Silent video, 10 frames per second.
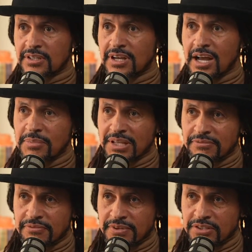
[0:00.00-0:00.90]
I'm at
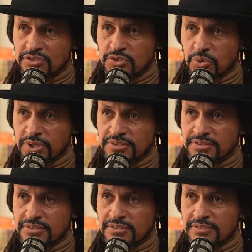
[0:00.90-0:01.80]
fixed
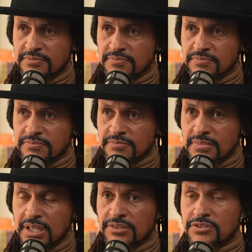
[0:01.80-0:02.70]
choice.
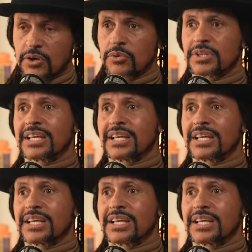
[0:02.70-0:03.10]
And so the